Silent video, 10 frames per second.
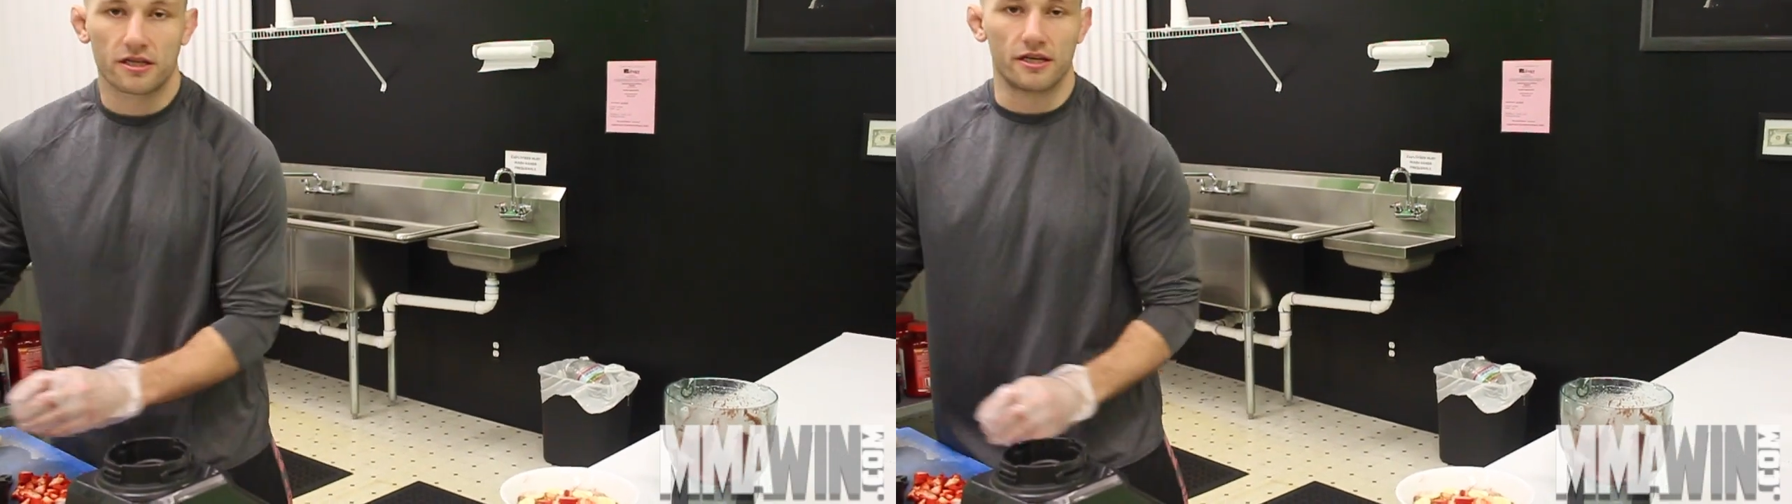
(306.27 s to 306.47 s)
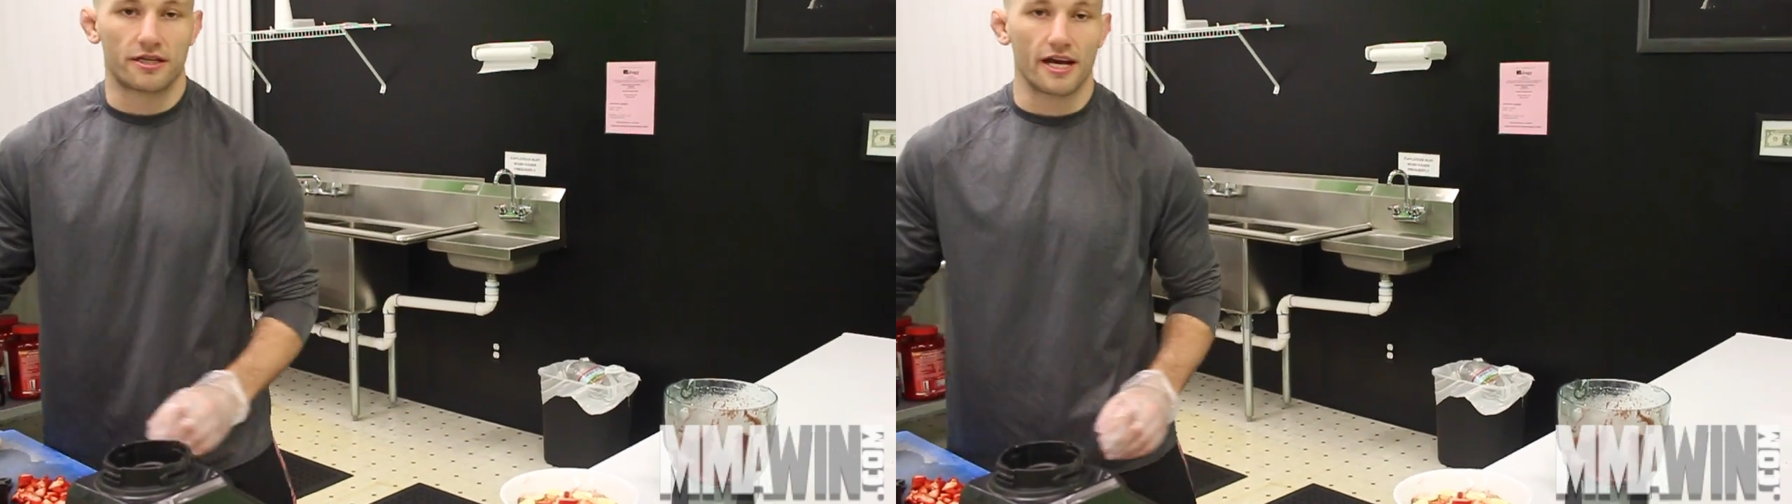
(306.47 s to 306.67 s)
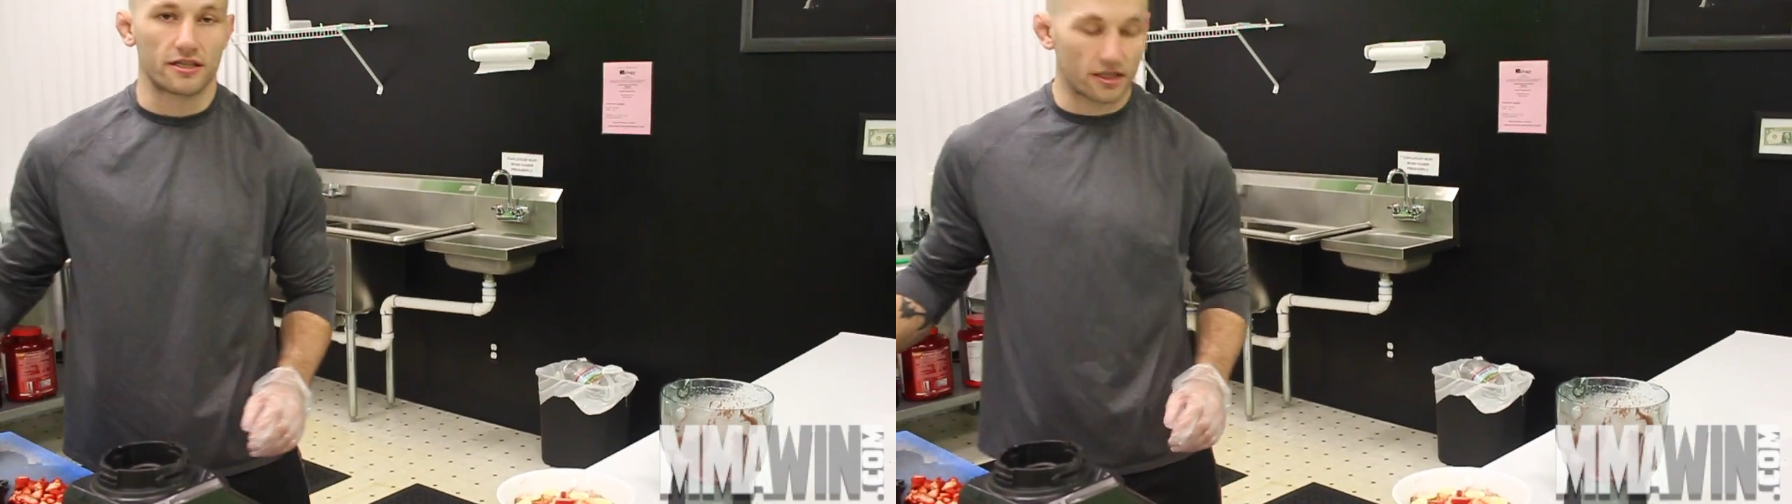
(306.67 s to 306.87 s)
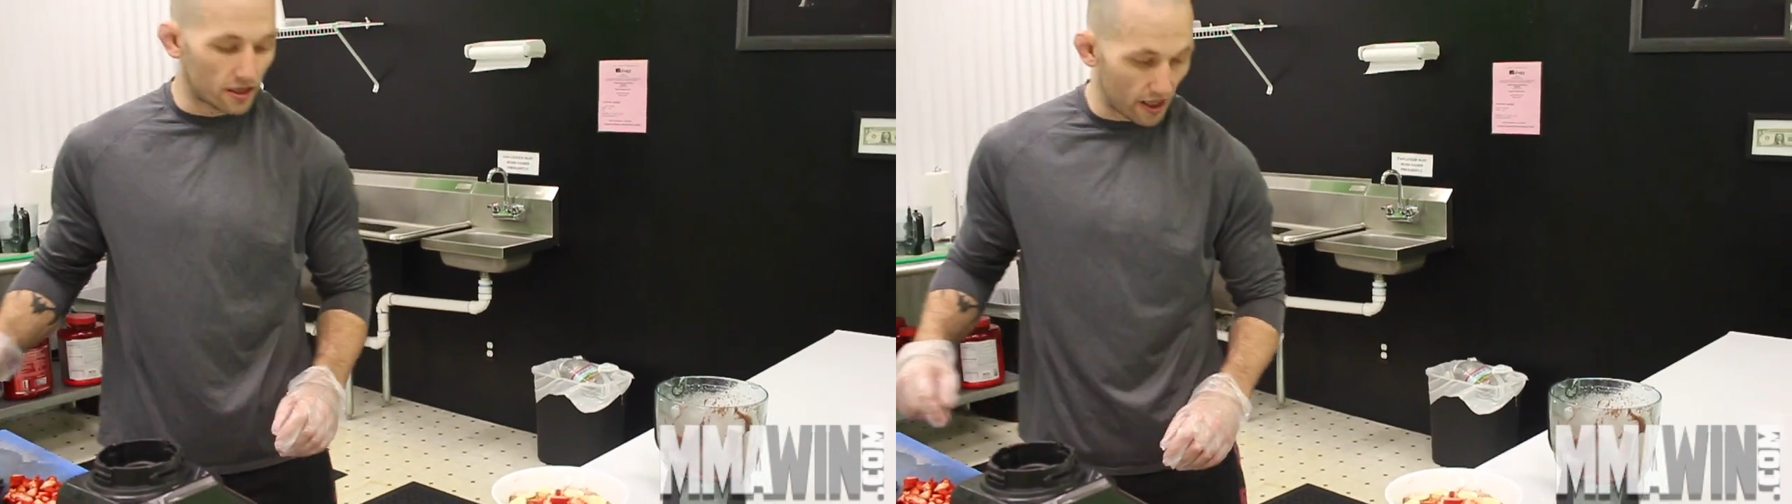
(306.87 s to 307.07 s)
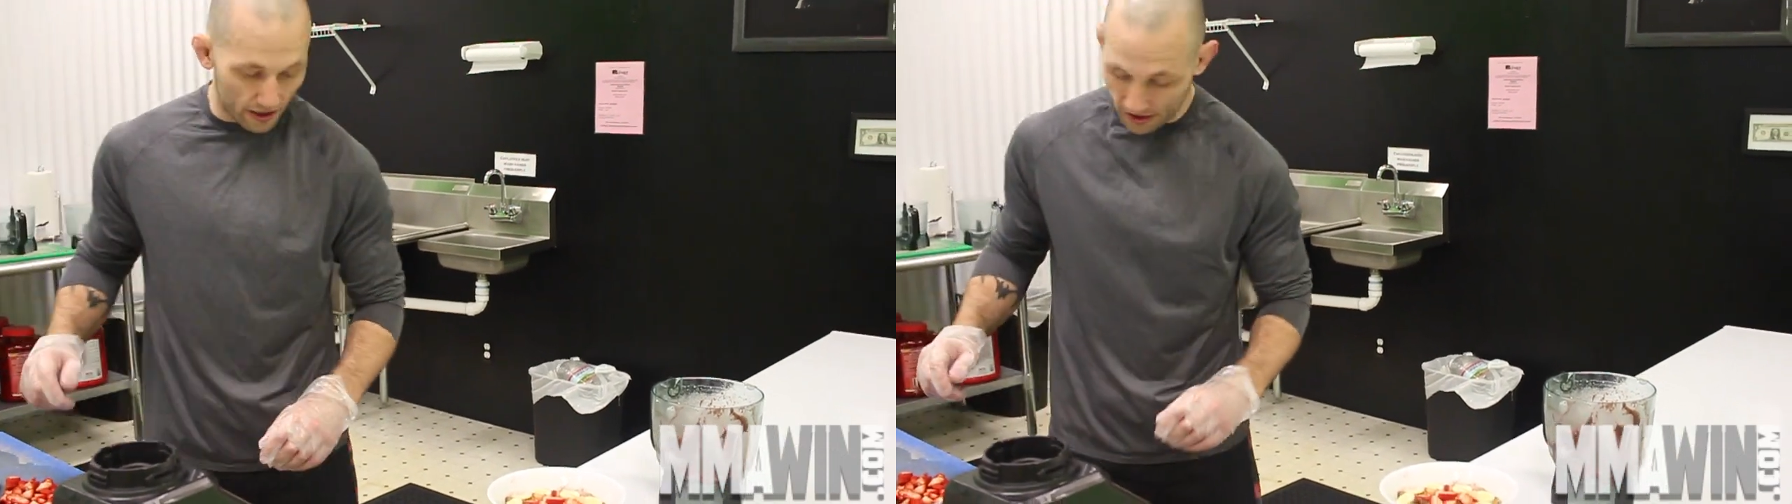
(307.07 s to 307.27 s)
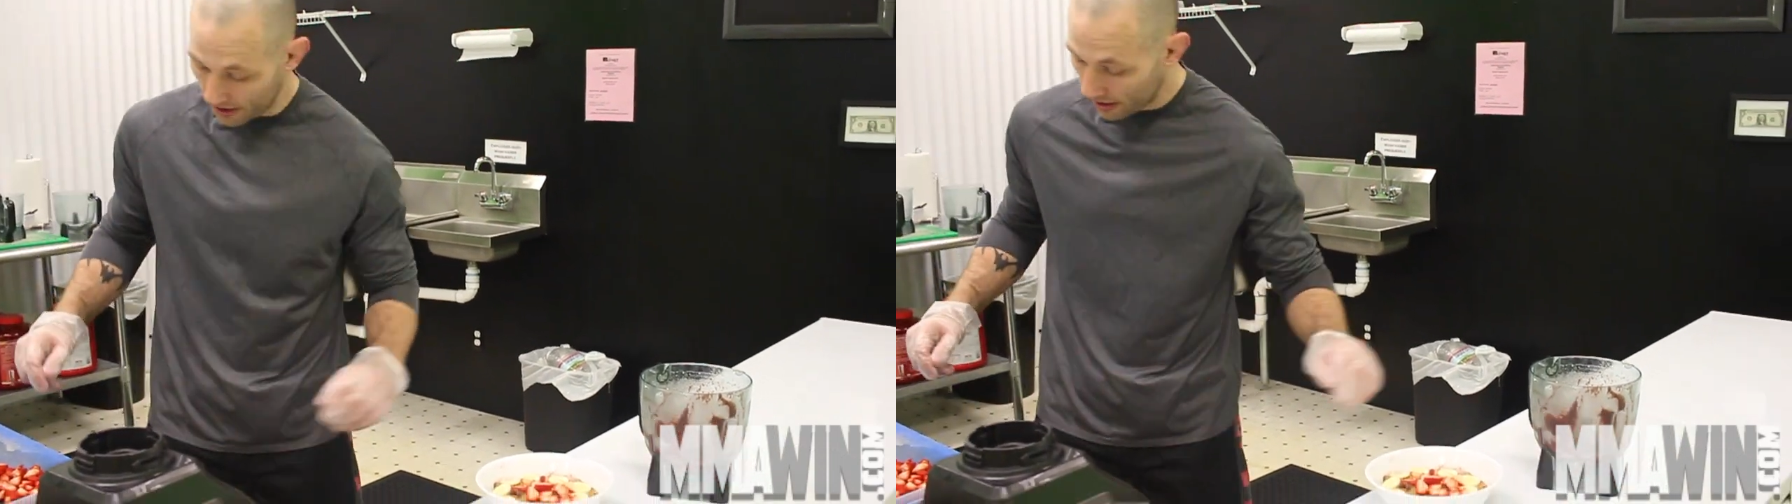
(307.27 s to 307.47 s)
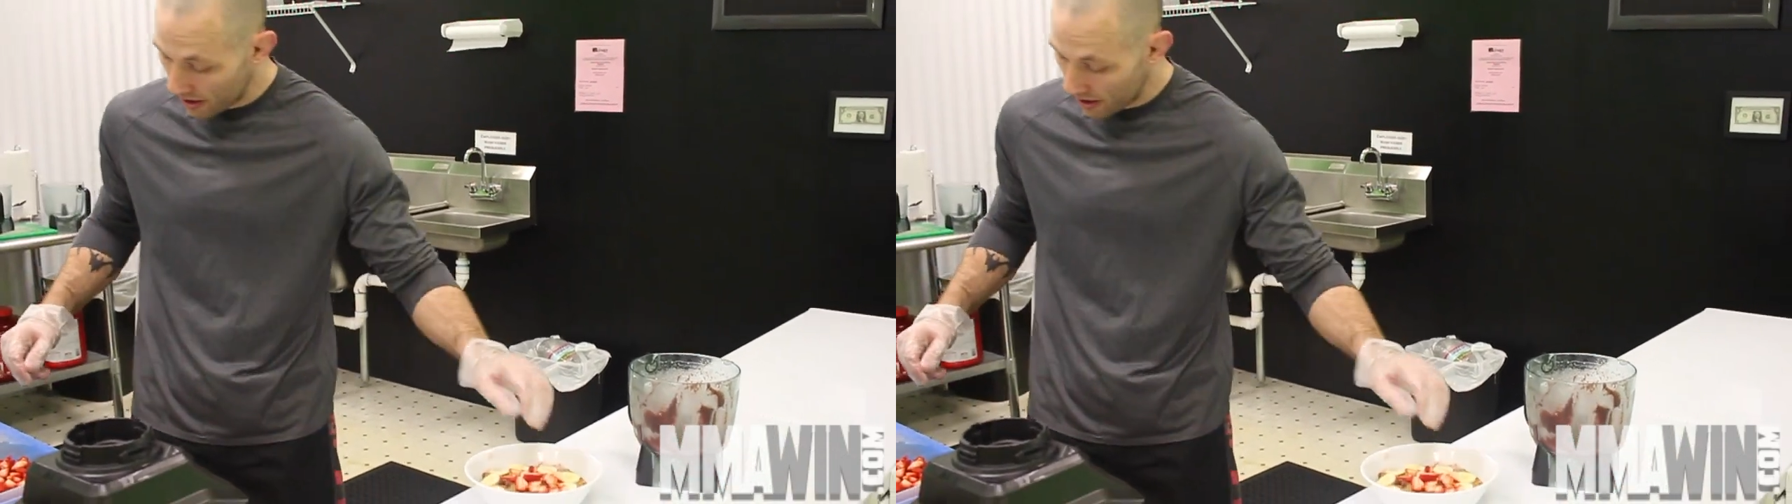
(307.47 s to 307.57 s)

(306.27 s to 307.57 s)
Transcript: going to taste disgusting.